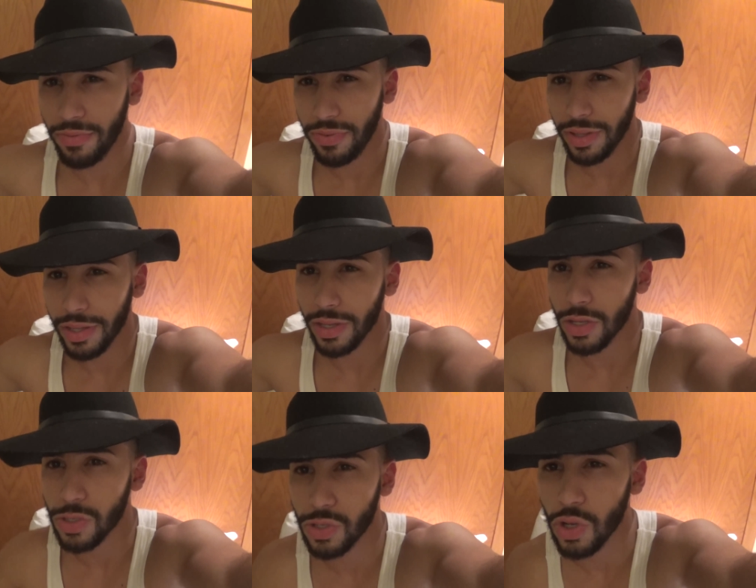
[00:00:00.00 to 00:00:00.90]
feeling
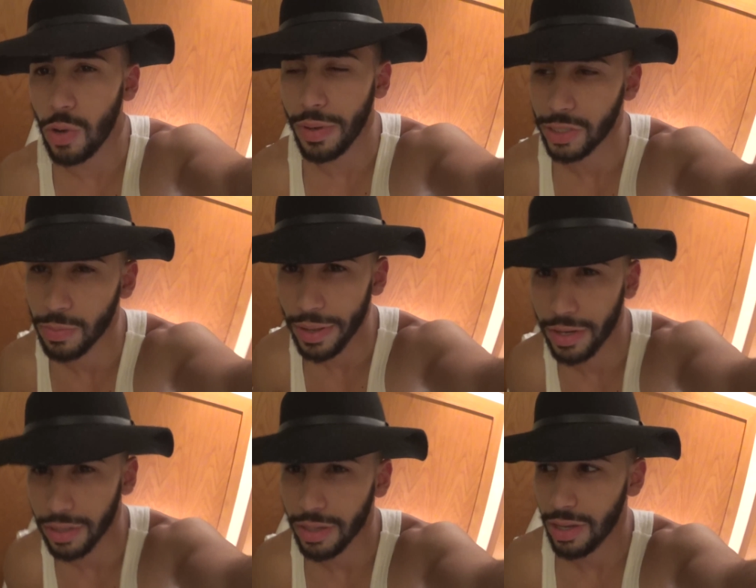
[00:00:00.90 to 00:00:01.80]
so much
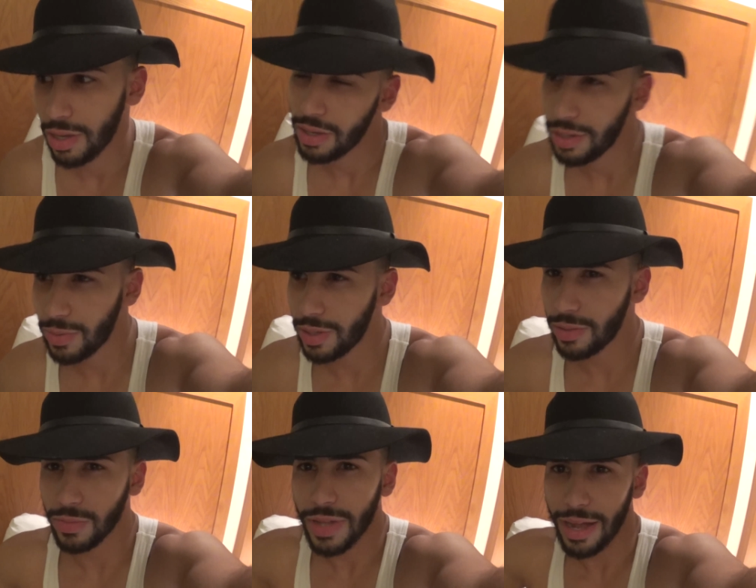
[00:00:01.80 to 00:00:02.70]
better.
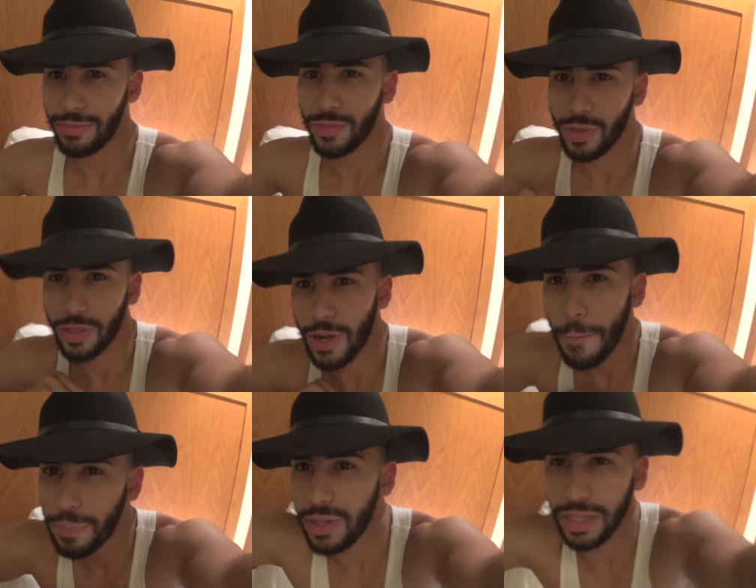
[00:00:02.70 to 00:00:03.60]
Well, not
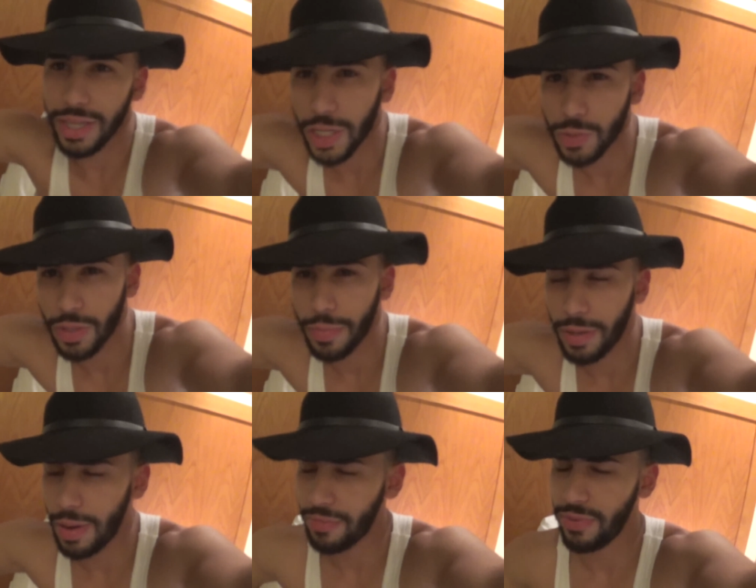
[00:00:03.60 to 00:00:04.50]
completely 100% better,
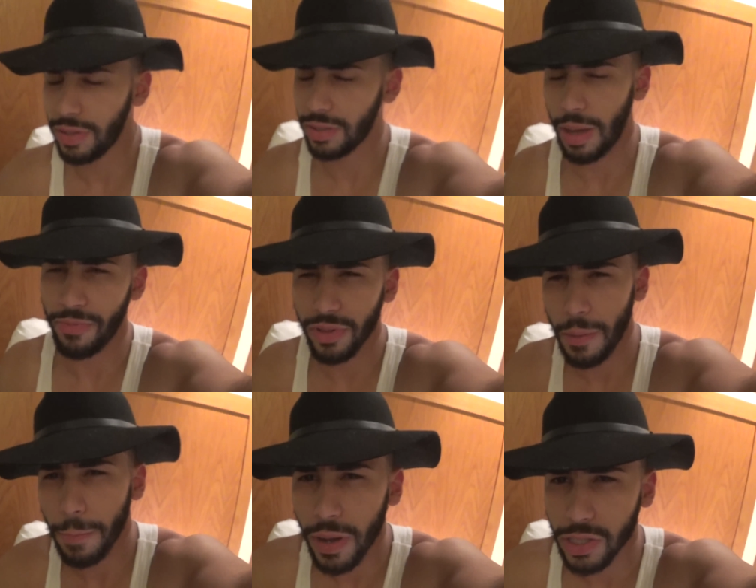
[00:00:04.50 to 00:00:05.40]
but I'm feeling I'm feeling
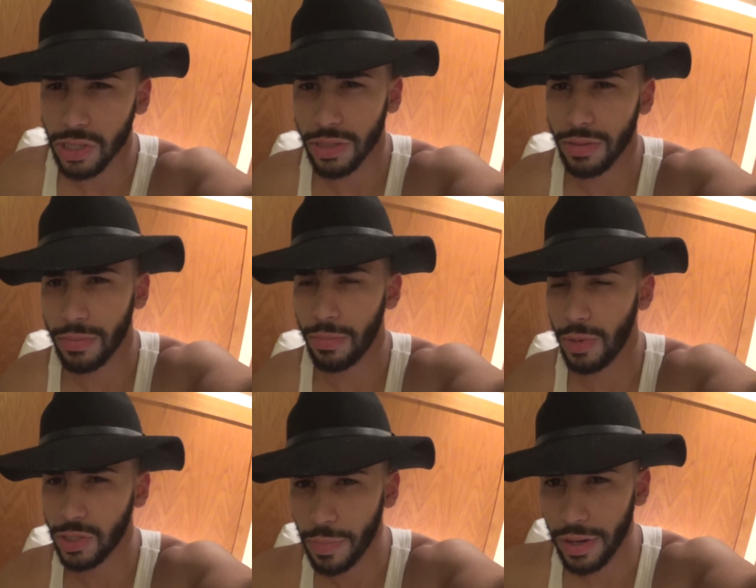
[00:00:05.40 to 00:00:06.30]
much,
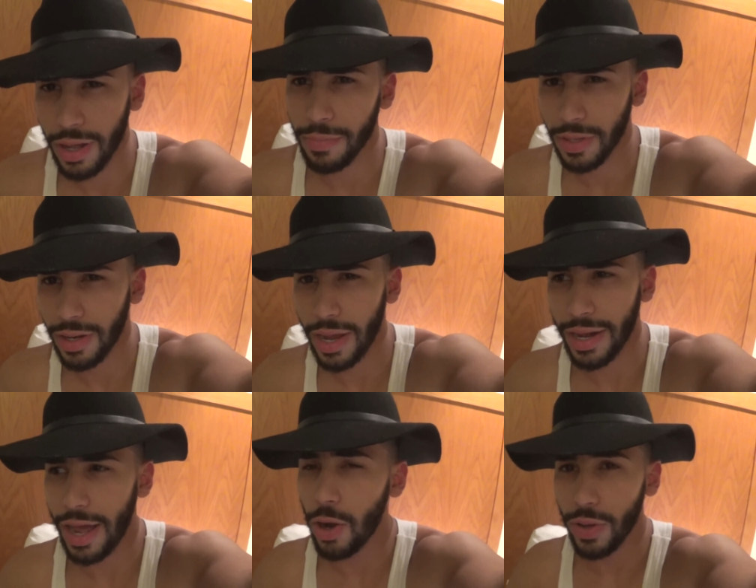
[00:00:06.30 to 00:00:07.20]
much better, alhamdulillah.
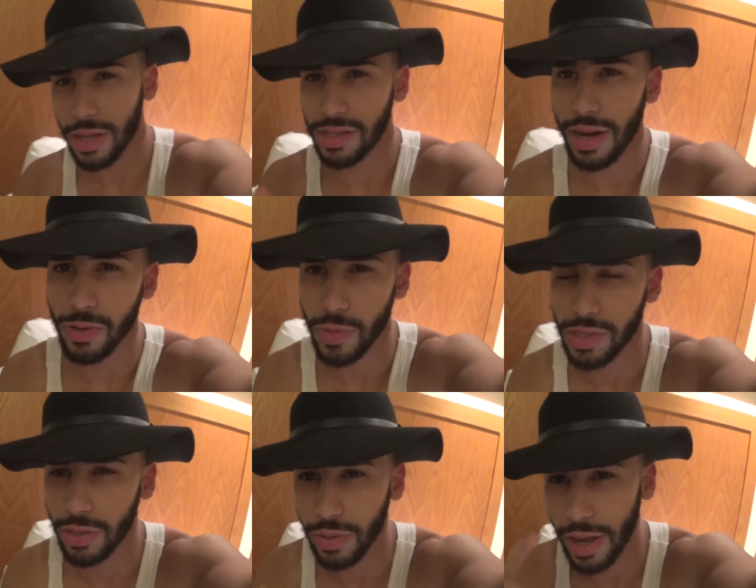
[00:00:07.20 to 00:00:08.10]
And I know yesterday I was supposed
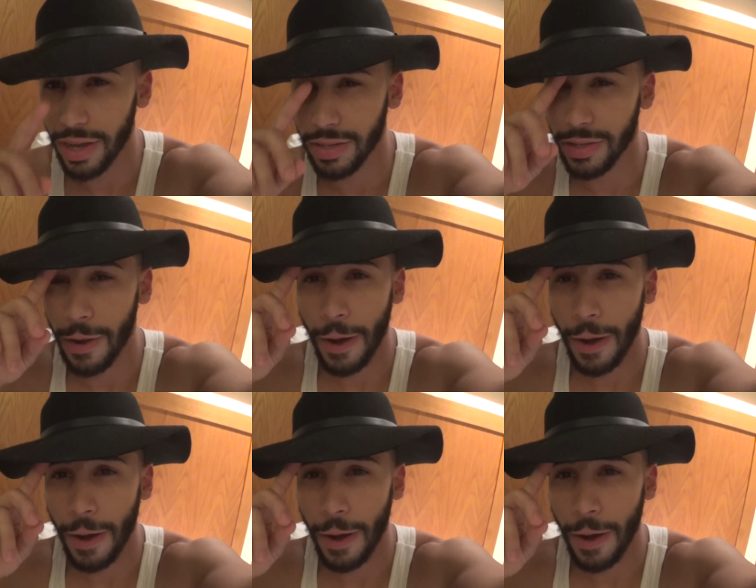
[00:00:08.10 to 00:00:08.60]
to tell you guys